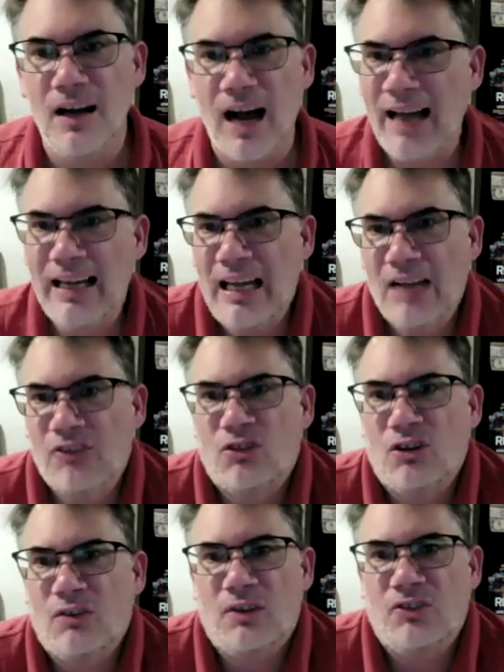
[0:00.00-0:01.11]
I yeah. can't
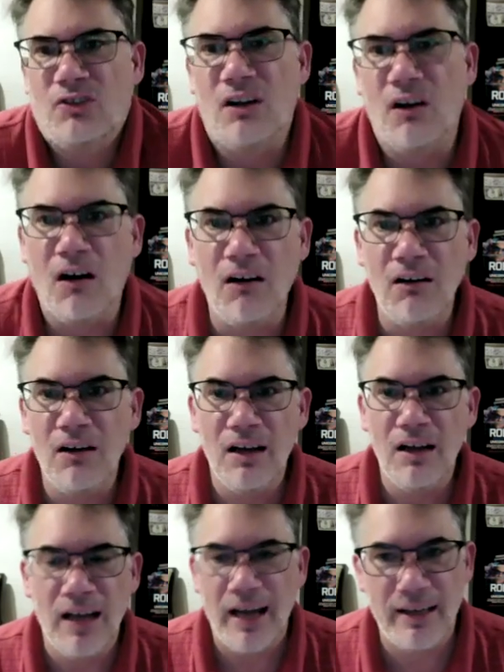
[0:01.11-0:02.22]
service it all.
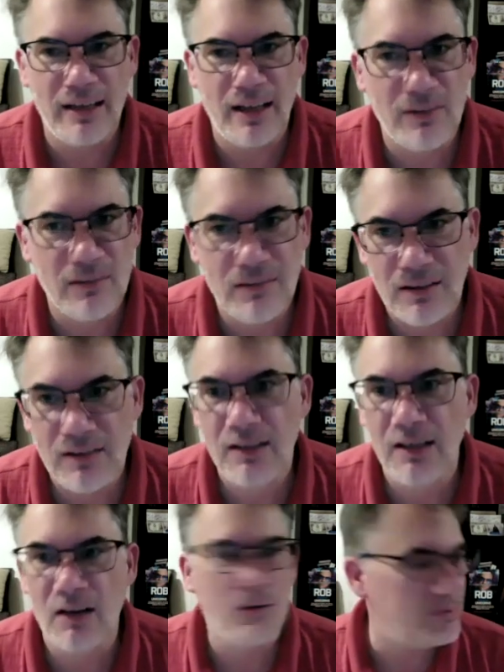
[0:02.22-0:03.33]
And and you
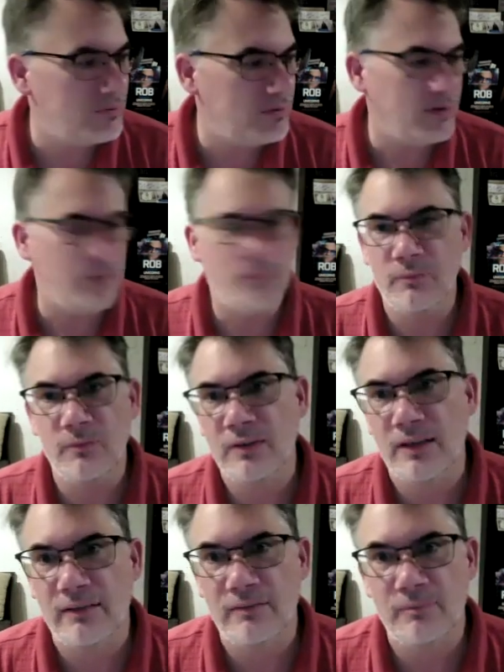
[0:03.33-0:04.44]
know,
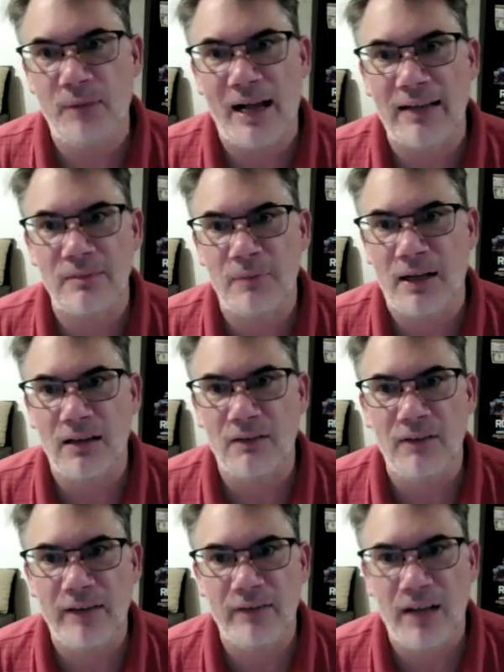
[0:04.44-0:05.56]
back to my love
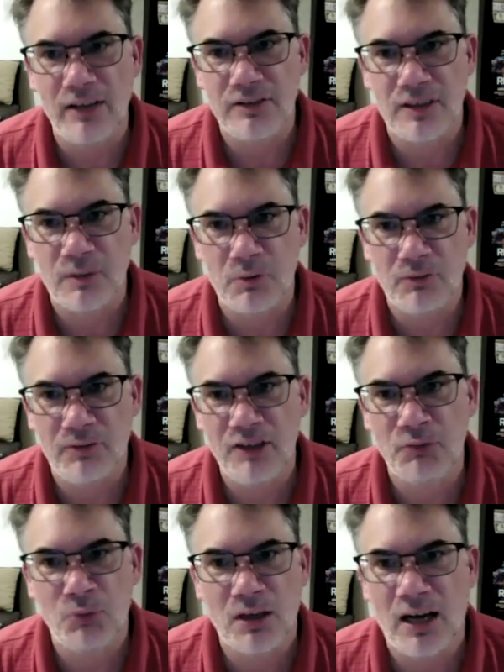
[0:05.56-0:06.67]
hate relationship with
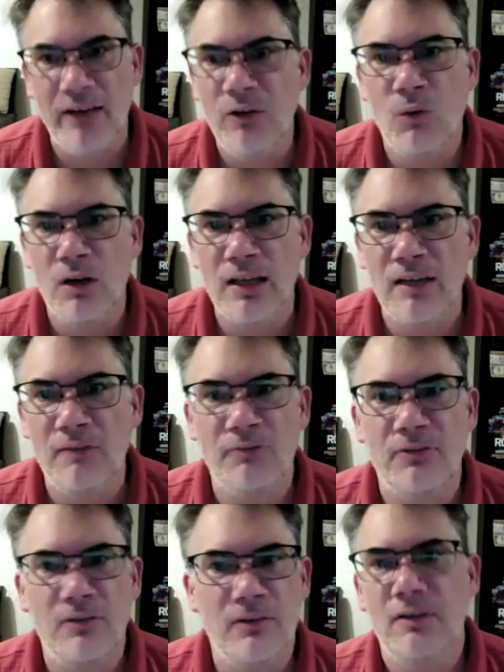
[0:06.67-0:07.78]
Facebook, I don't want to give
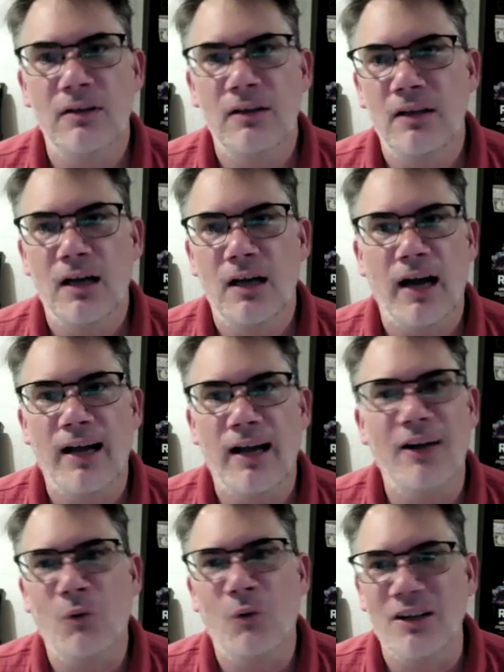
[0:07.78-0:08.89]
I, I
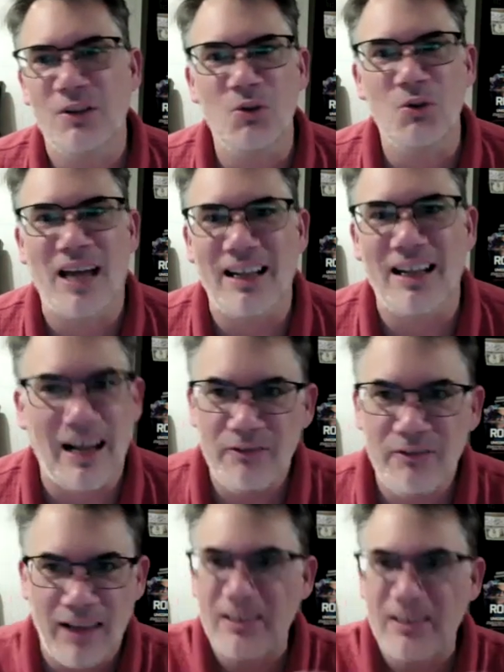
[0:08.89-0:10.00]
don't want to do that. I'd
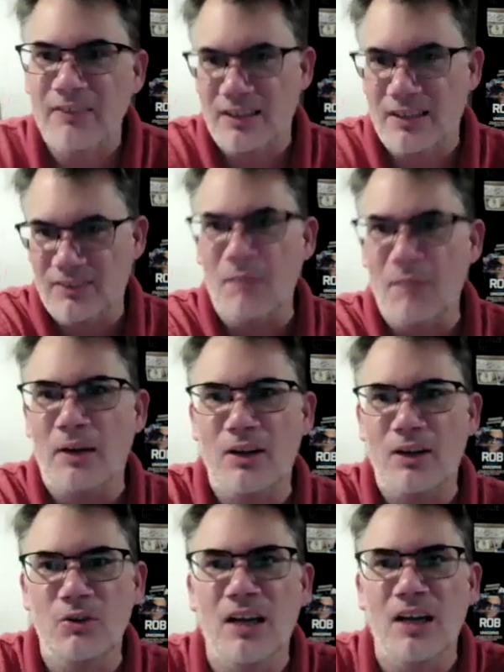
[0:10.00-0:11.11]
rather give it to somebody
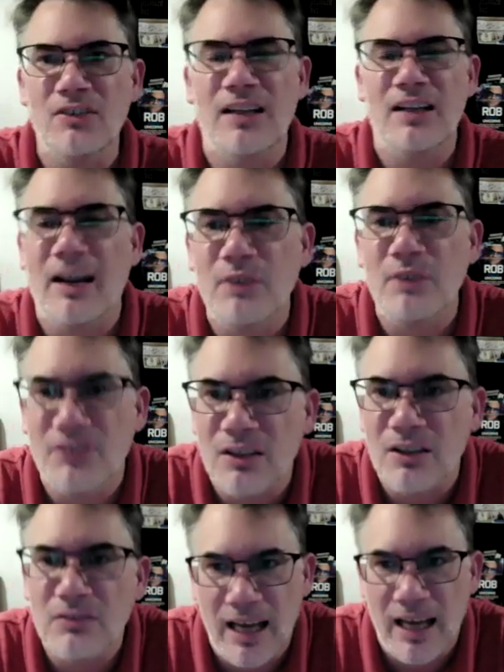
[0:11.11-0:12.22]
who does it every single
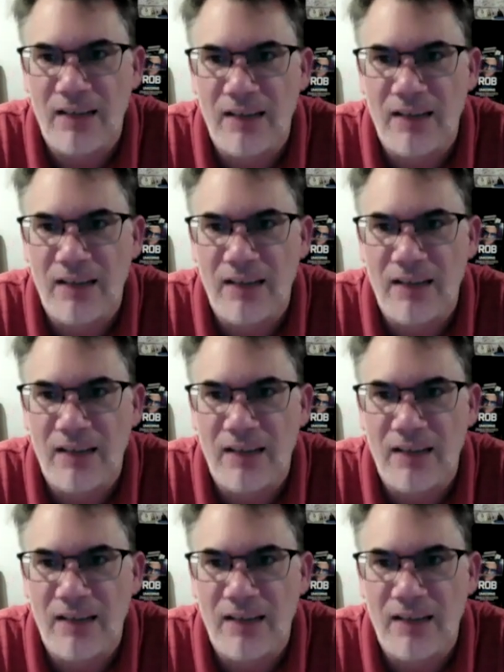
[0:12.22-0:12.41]
day.